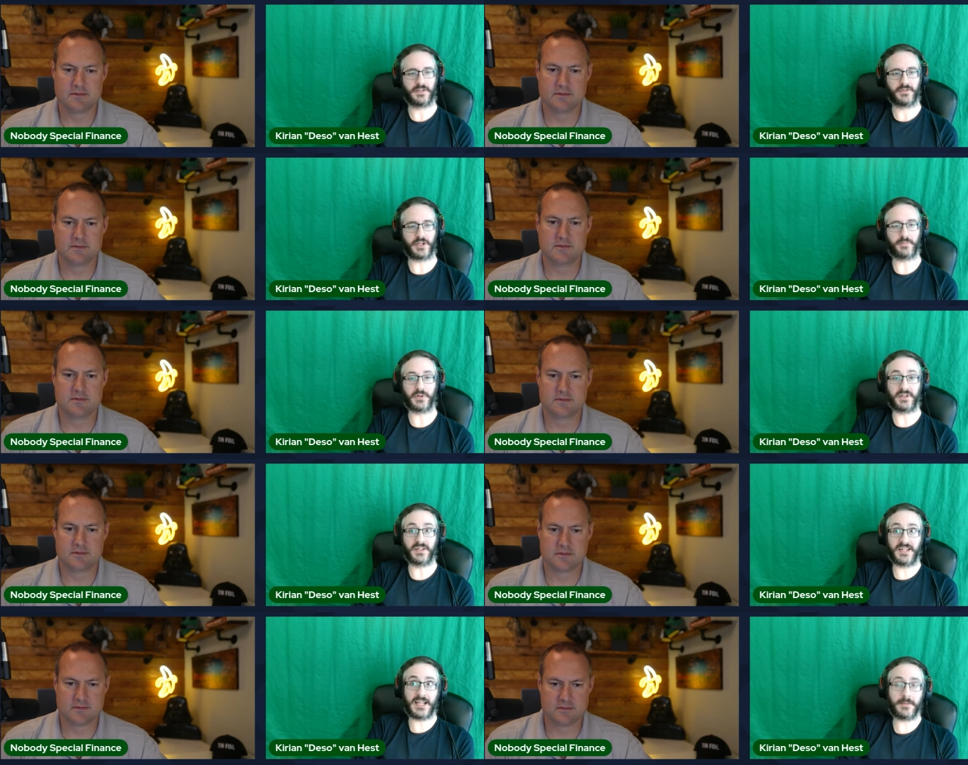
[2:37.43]
Speaker 1: They put
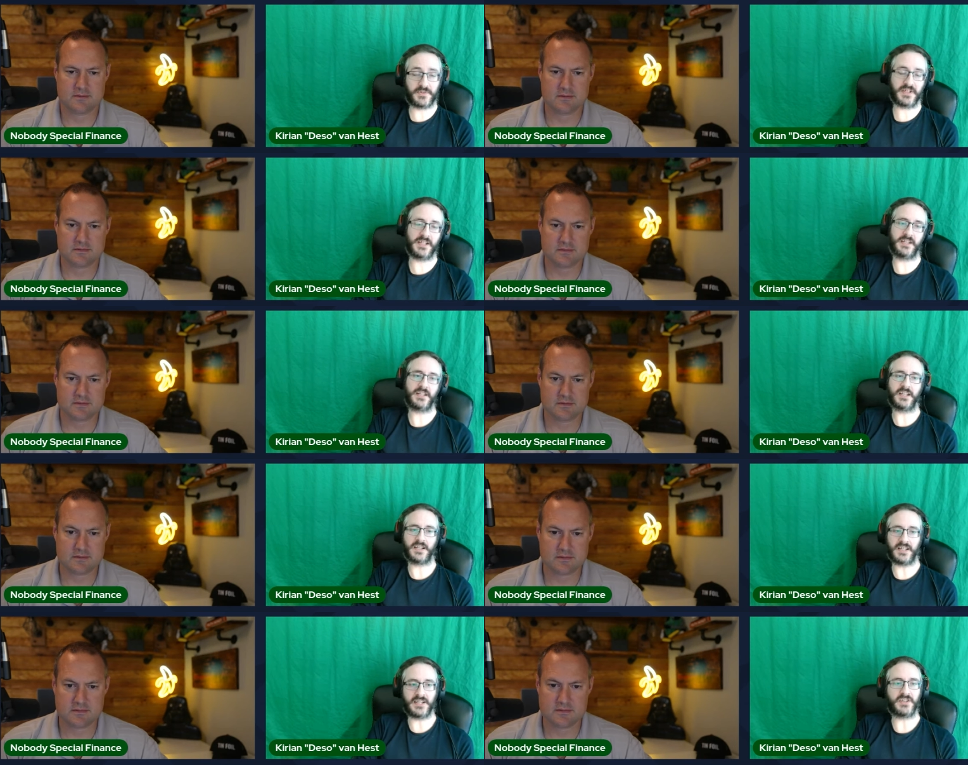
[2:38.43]
names in the
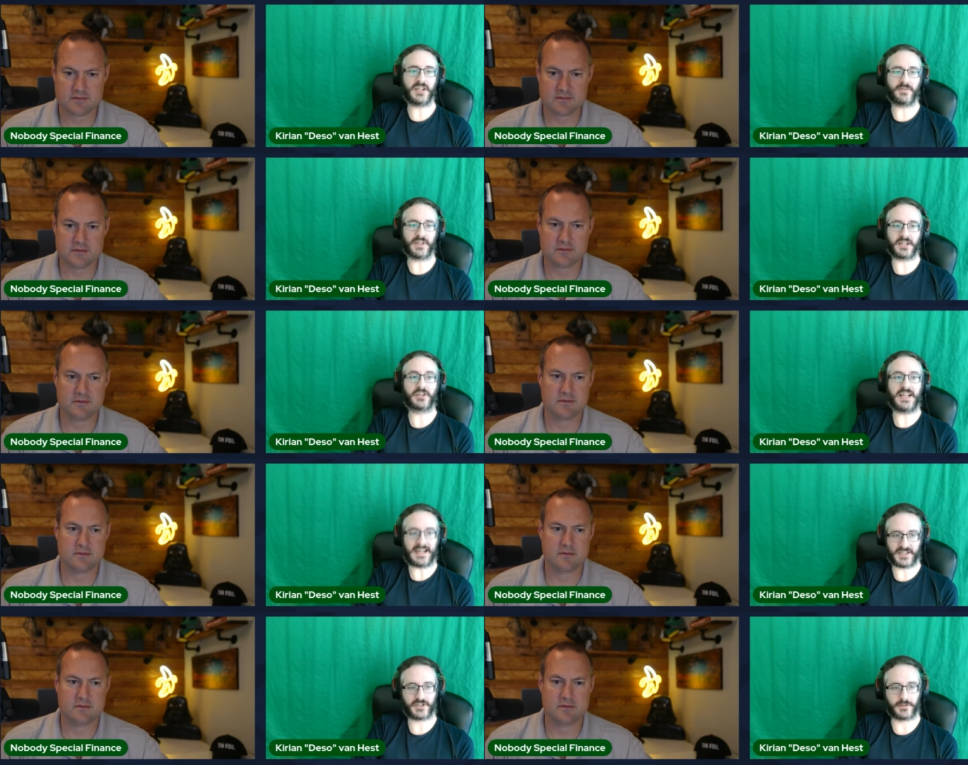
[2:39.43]
ETF that I could
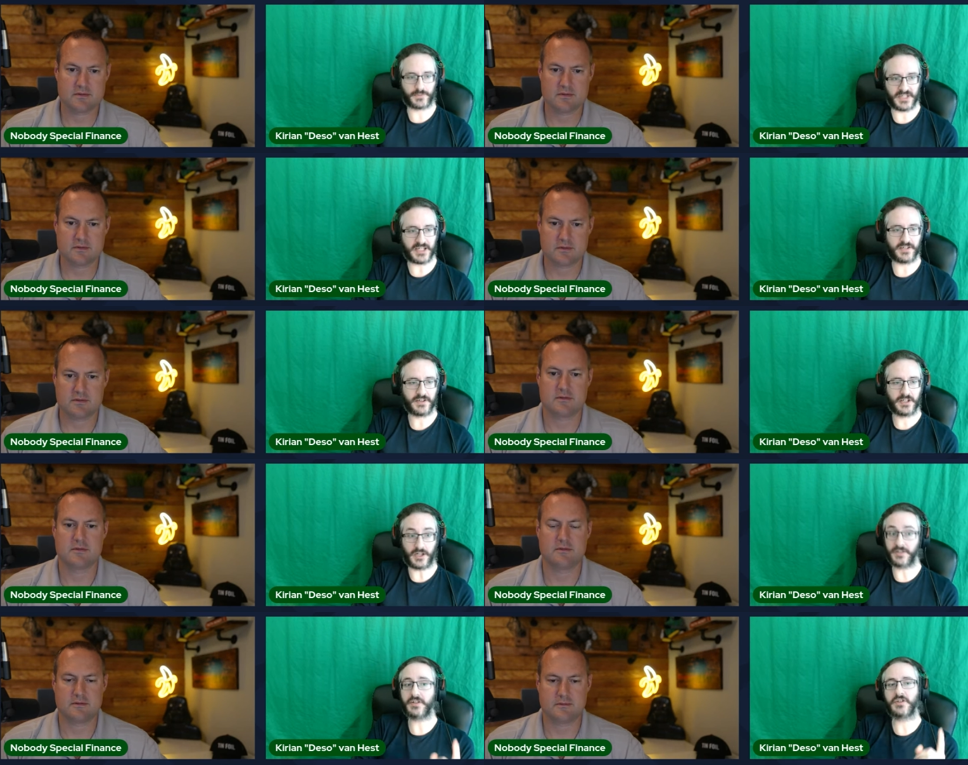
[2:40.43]
actually read
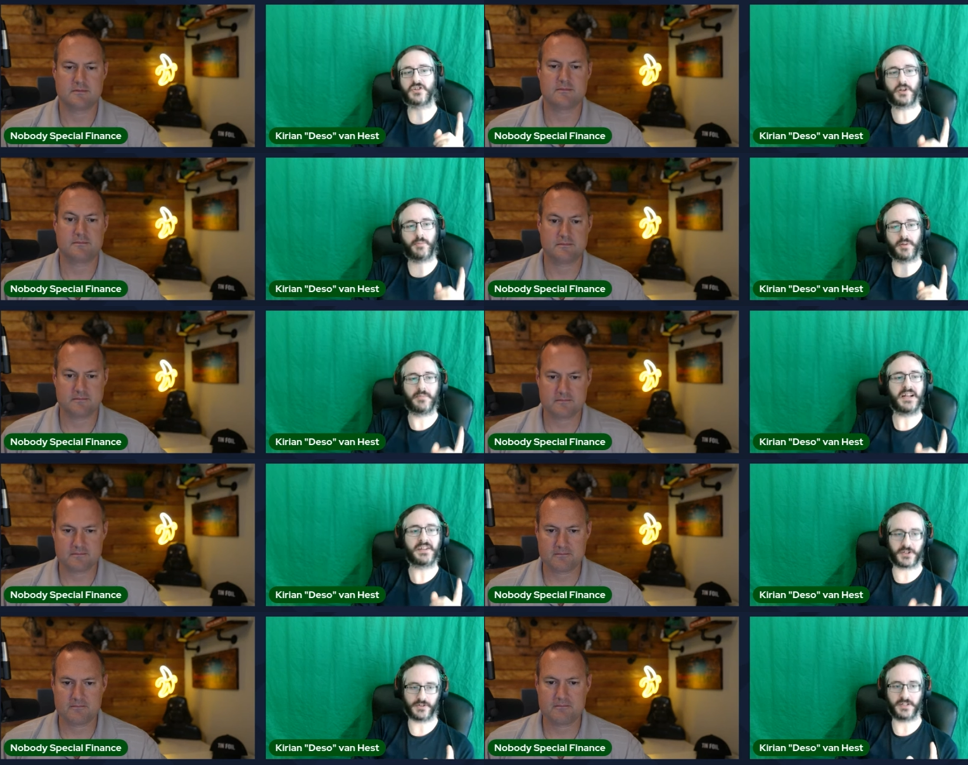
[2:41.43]
under the
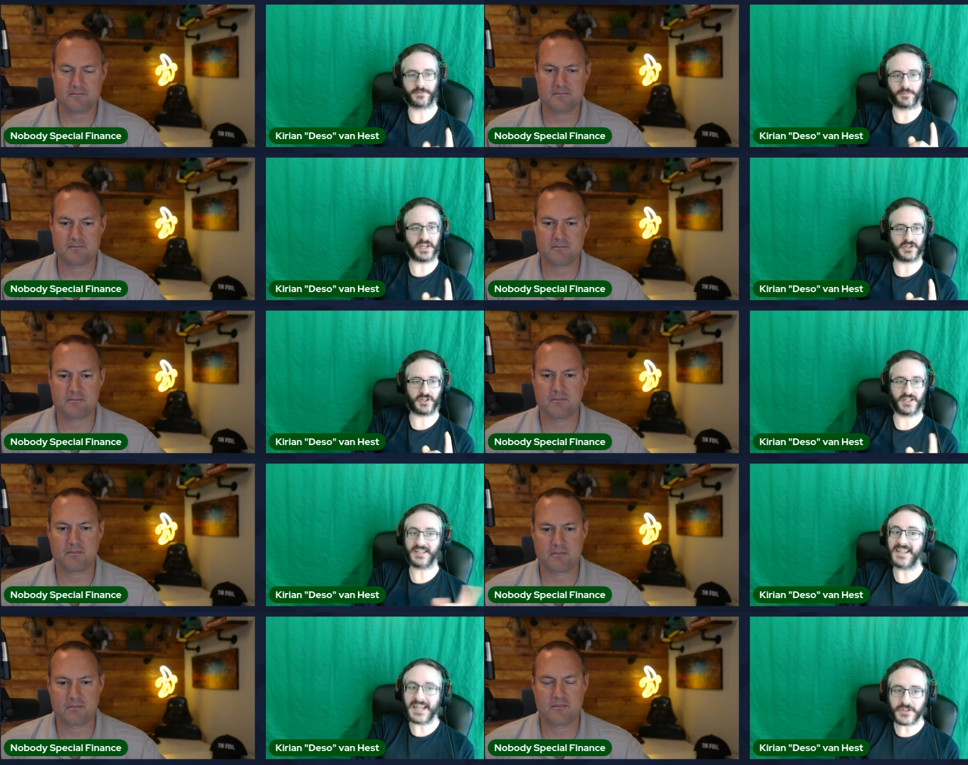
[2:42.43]
supplemental information, not
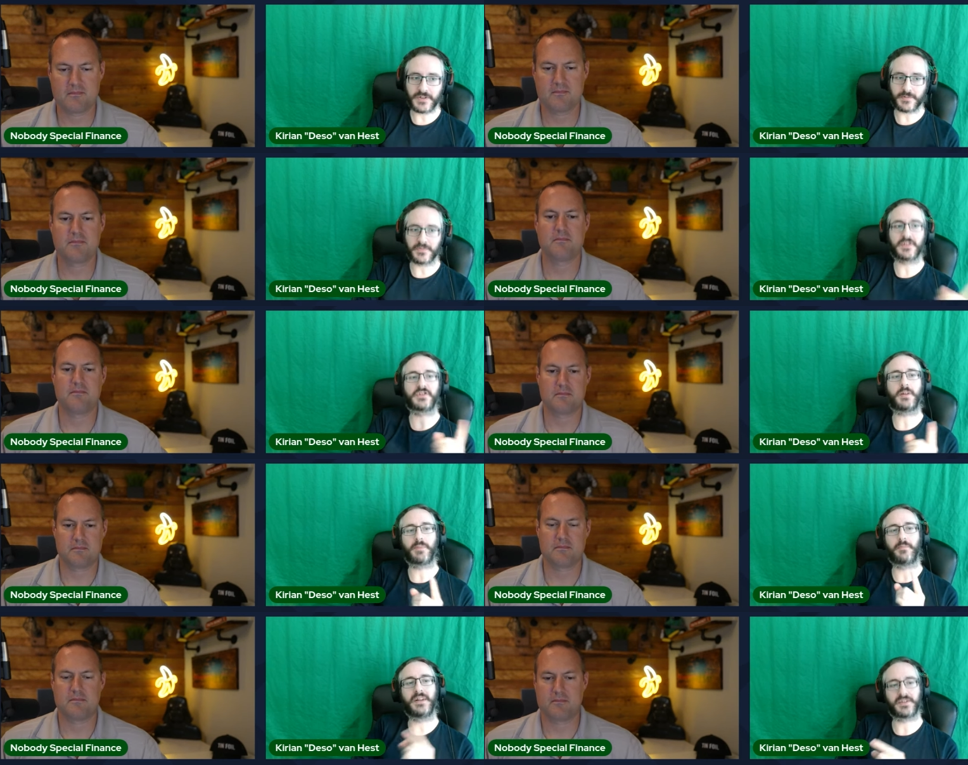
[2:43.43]
the actual, the
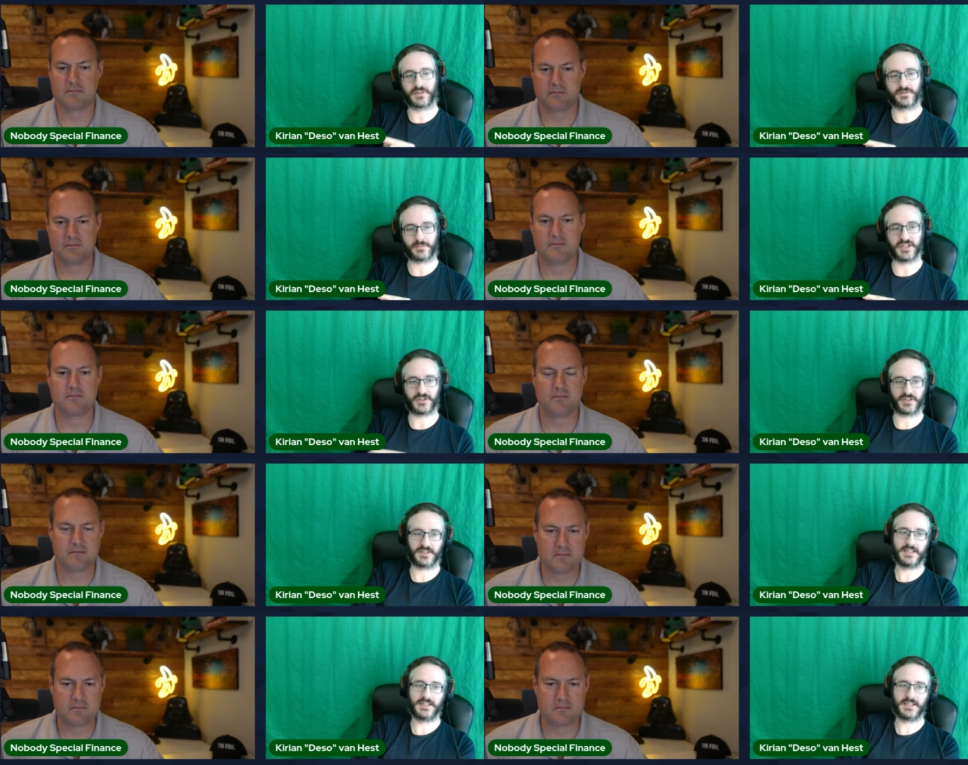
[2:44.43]
supplemental information.